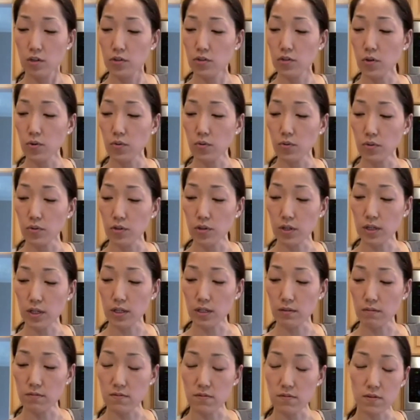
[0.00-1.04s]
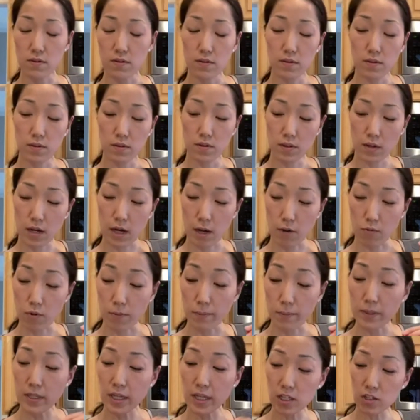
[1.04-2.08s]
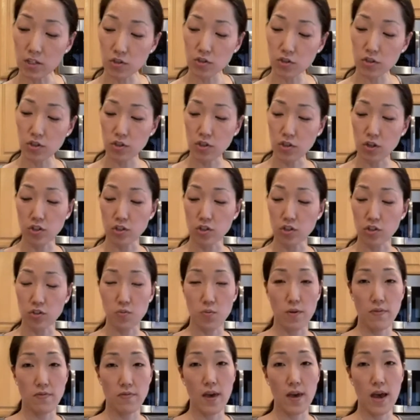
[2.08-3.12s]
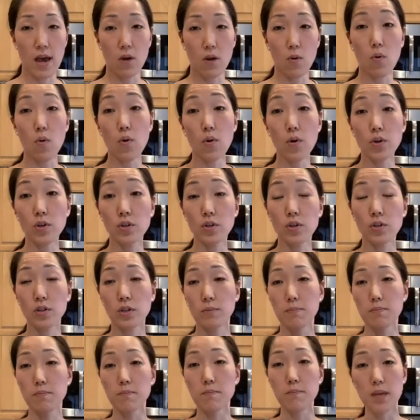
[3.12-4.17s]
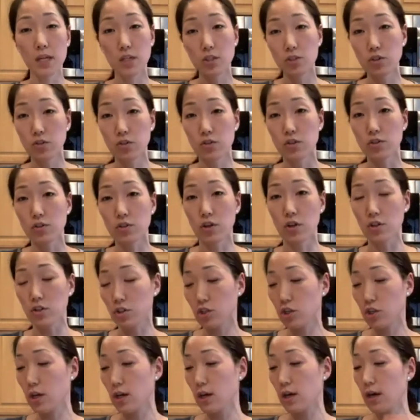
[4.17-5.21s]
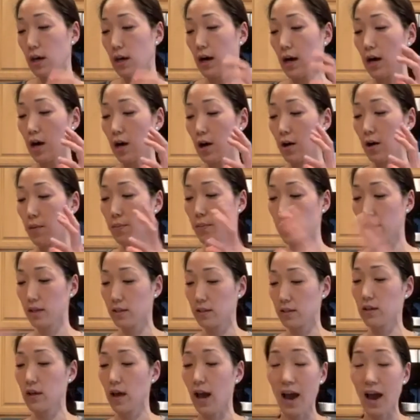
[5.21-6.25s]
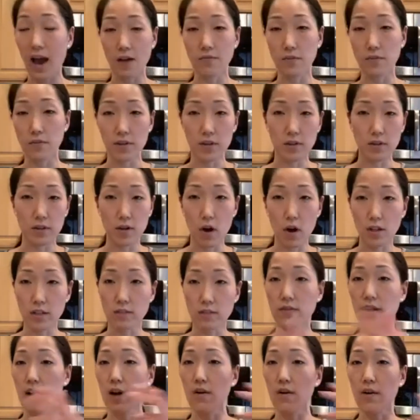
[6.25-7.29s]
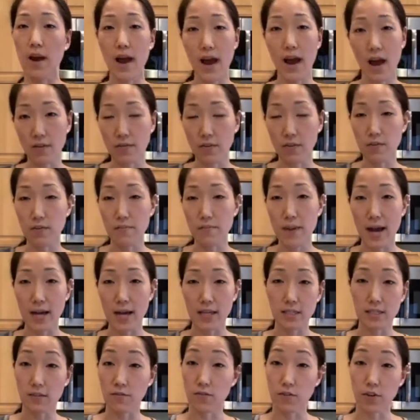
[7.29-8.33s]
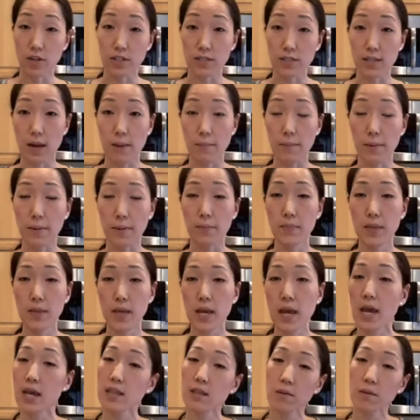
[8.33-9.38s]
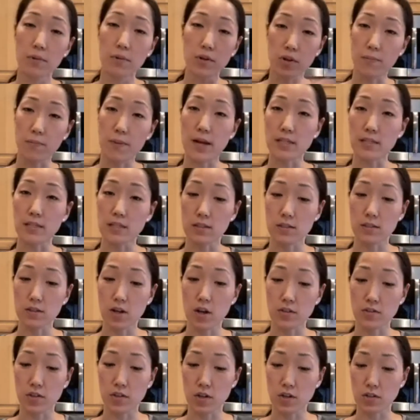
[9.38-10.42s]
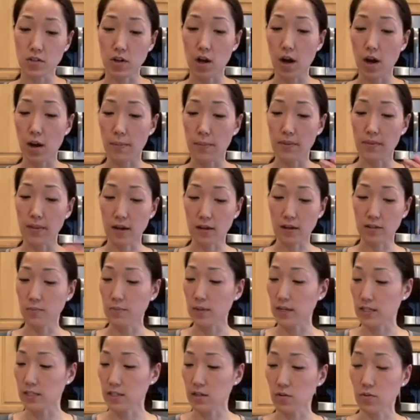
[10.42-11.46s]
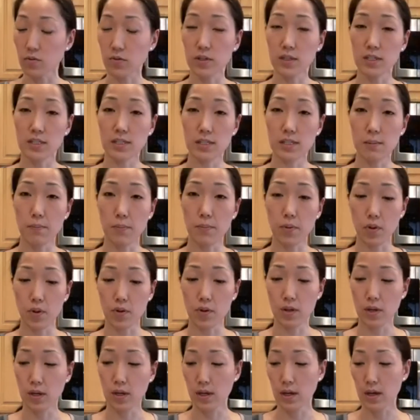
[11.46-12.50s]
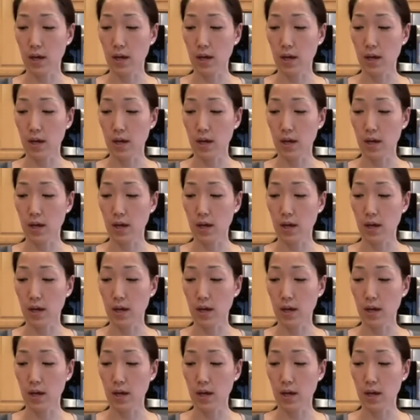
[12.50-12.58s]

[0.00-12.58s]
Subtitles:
So you can replace your starches with that, or you can mix your starch, half of it cauliflower, half of it pasta, for example, and then put your pasta sauce on top, and that makes a really simple